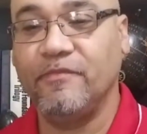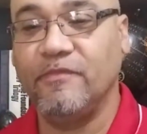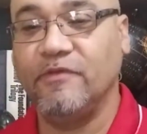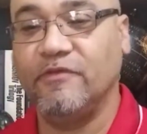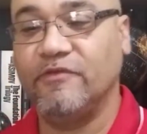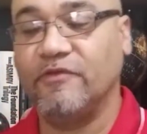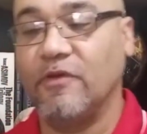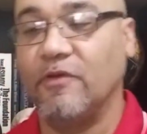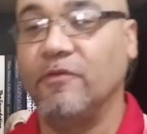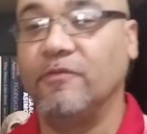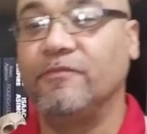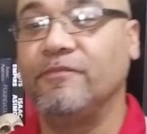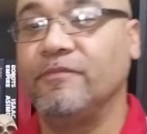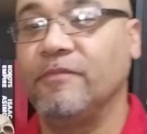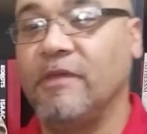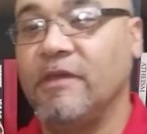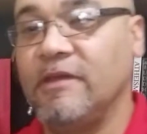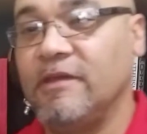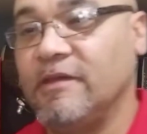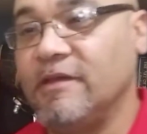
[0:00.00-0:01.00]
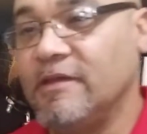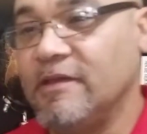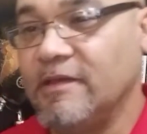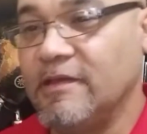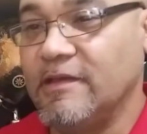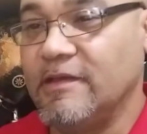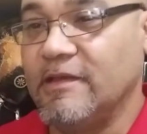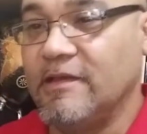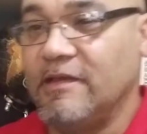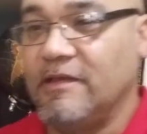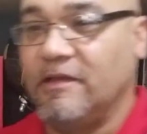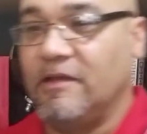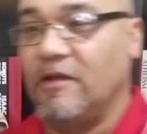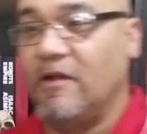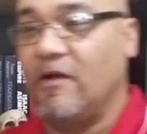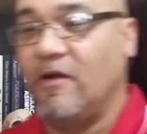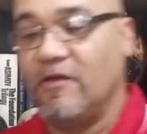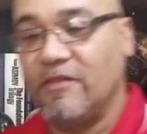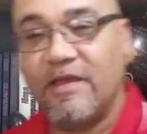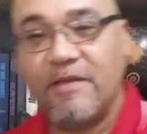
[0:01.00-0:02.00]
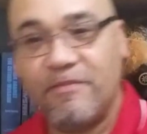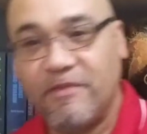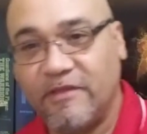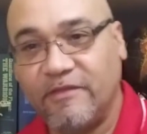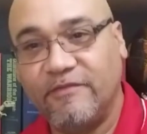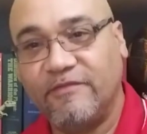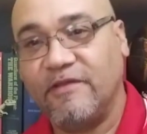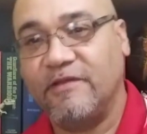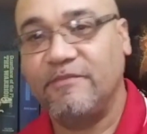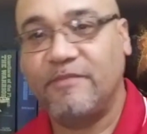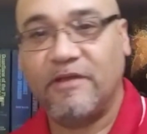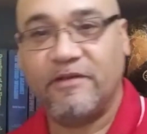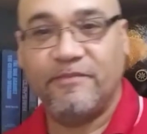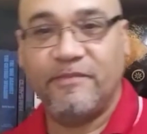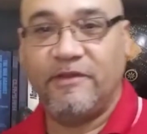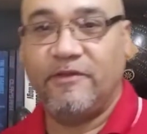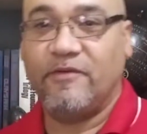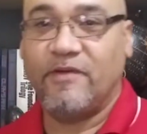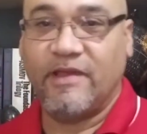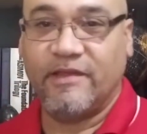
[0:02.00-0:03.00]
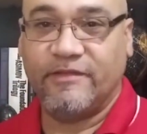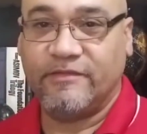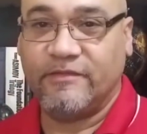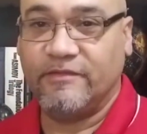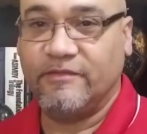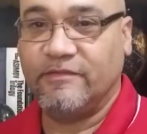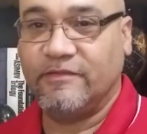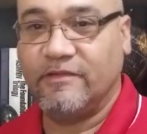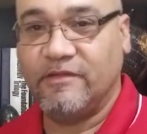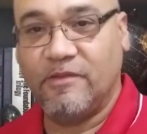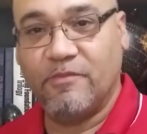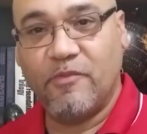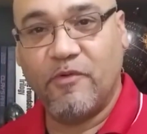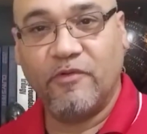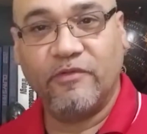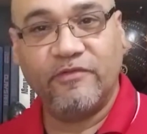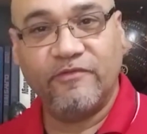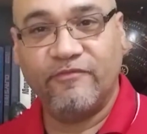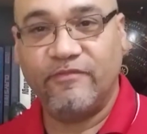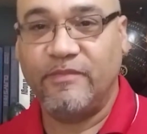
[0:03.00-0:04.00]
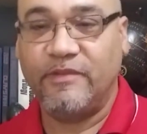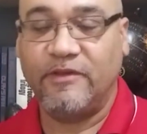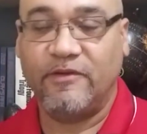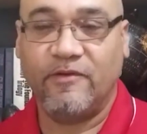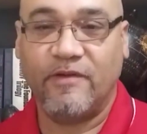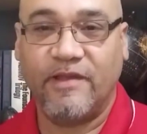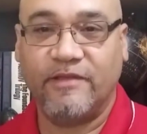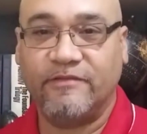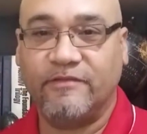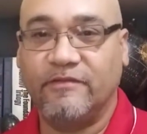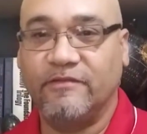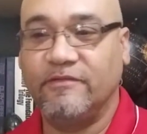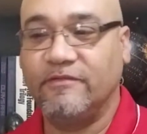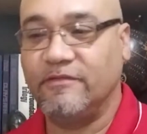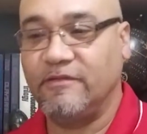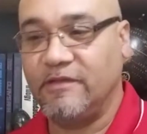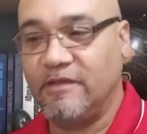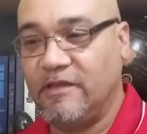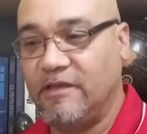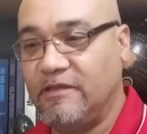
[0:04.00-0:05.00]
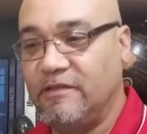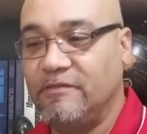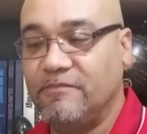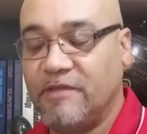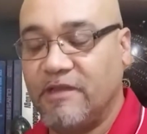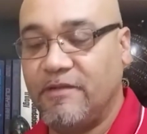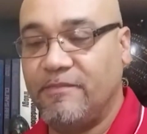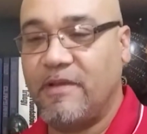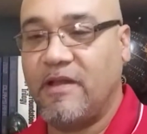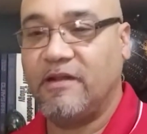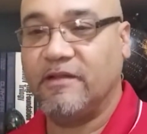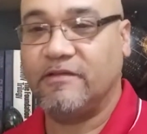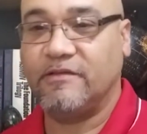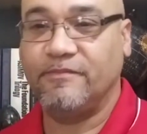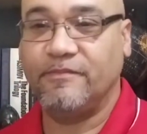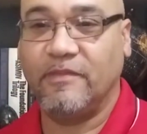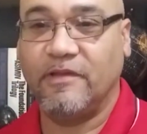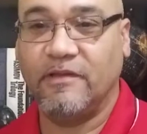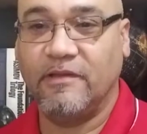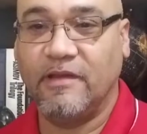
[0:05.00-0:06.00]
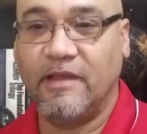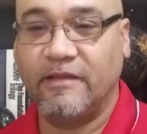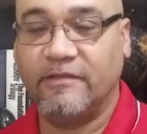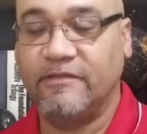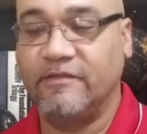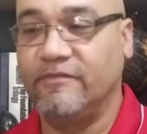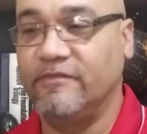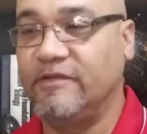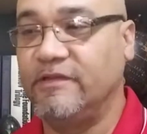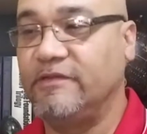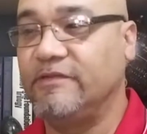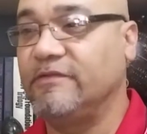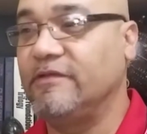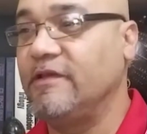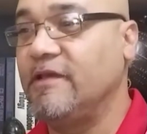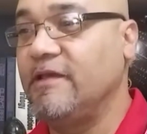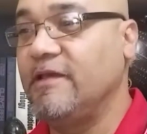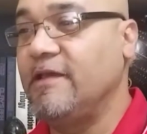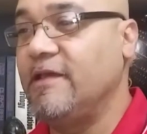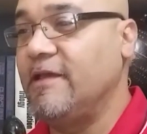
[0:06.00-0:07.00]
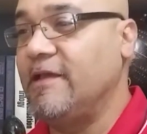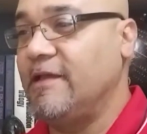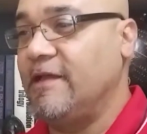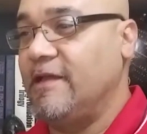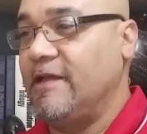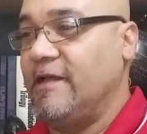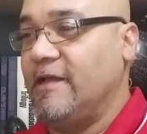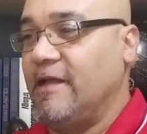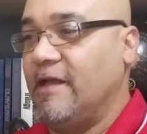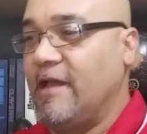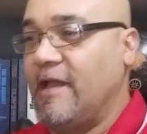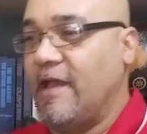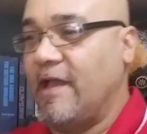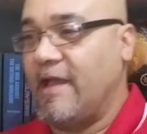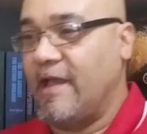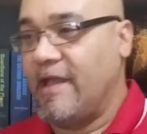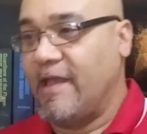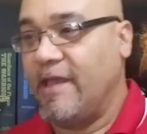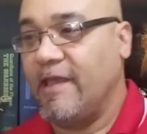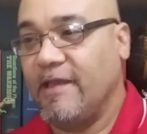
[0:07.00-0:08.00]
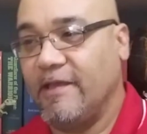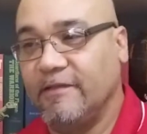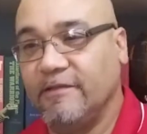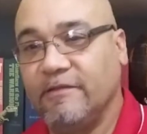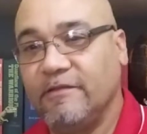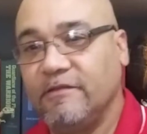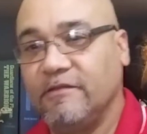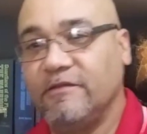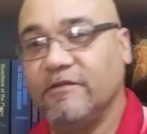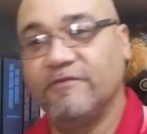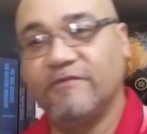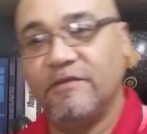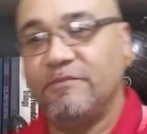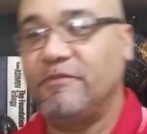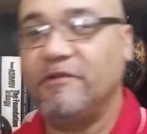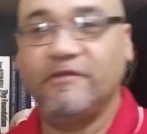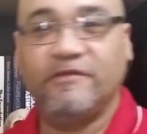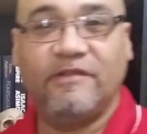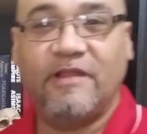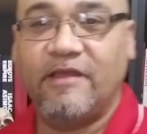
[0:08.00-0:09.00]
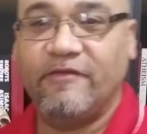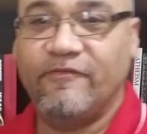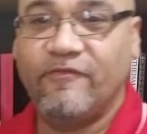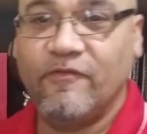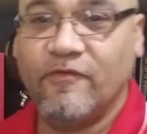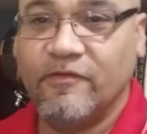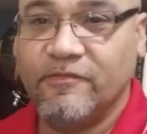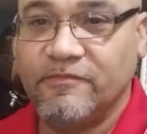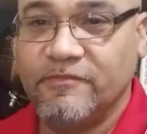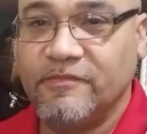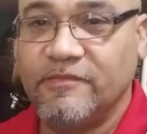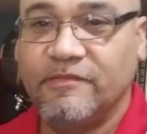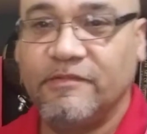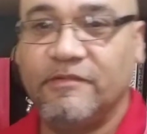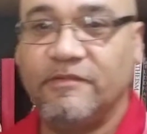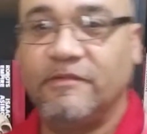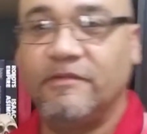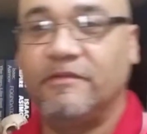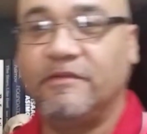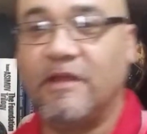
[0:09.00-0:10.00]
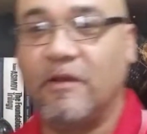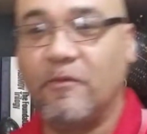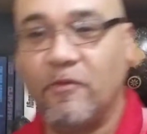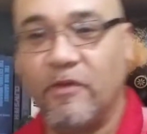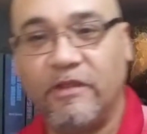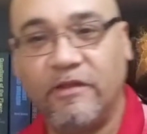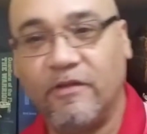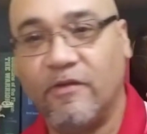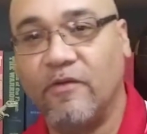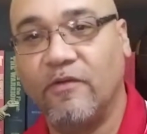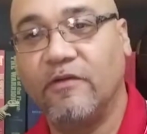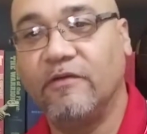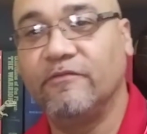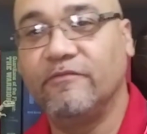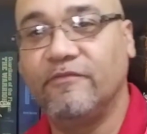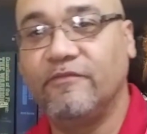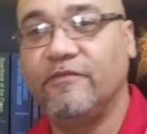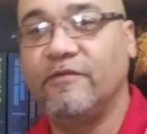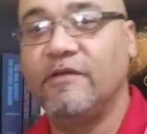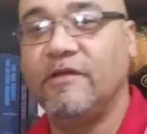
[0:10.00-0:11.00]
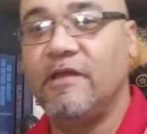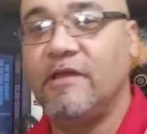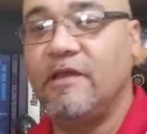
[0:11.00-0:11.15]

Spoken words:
So, all that being said about amino acids and the importance of amino acids in metabolic activities, and the simplest life form that we know of